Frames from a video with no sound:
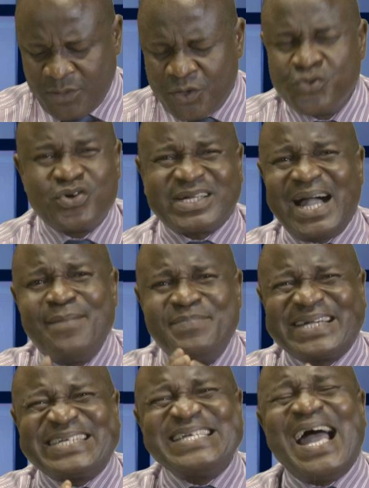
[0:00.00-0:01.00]
You can't be
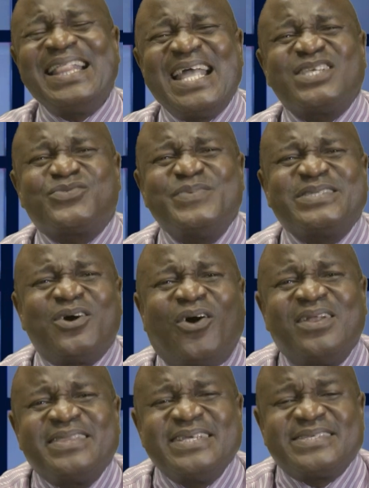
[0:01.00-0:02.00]
careless with
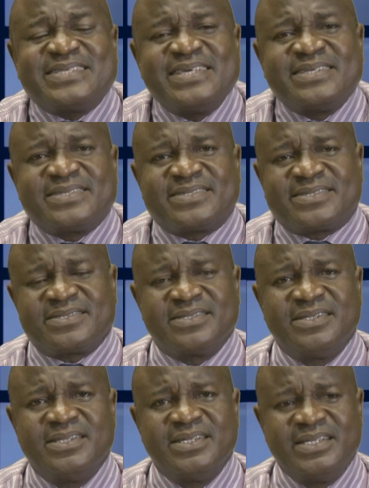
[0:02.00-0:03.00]
all these things.
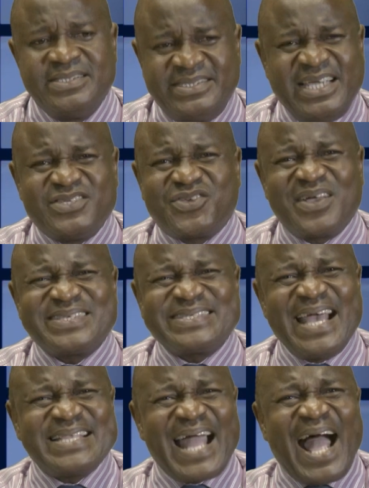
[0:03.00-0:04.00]
Jesus
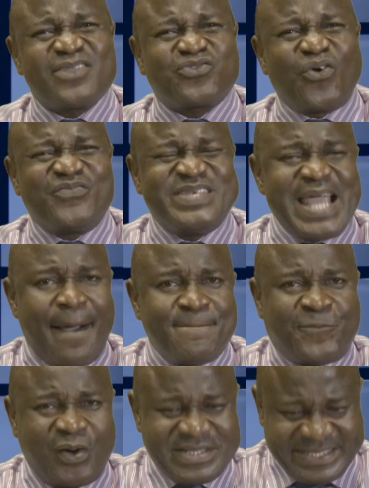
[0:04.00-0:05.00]
said, out of the
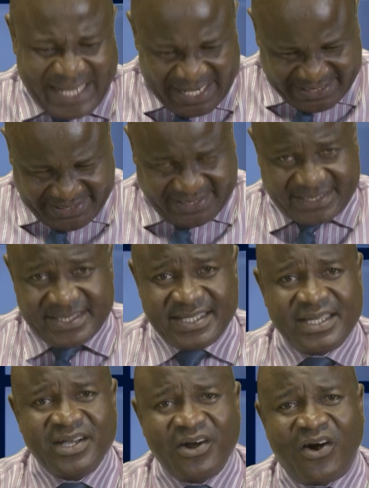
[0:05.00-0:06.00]
abundance
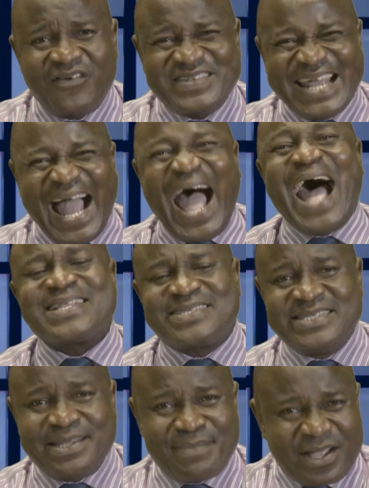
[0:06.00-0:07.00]
of the heart,
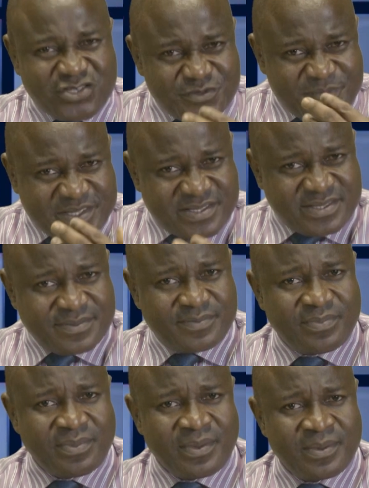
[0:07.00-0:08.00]
the mouth speaks.
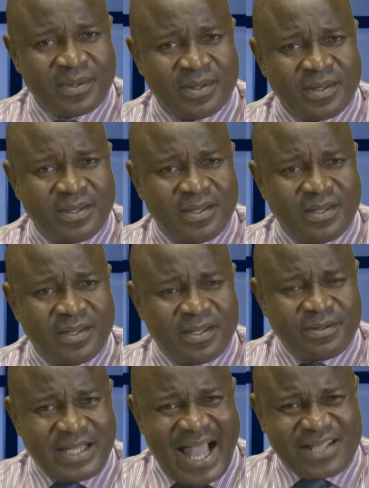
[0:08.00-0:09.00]

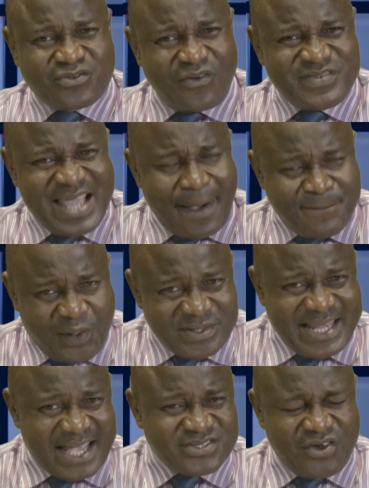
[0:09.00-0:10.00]
Out of the
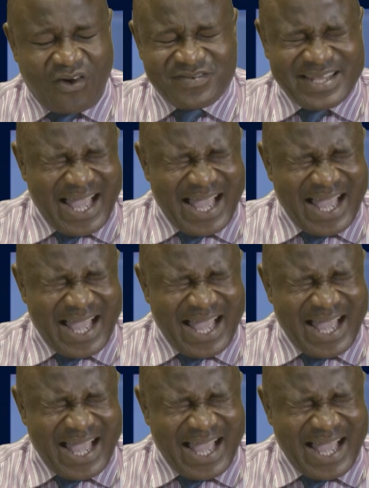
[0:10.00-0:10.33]
abundance of the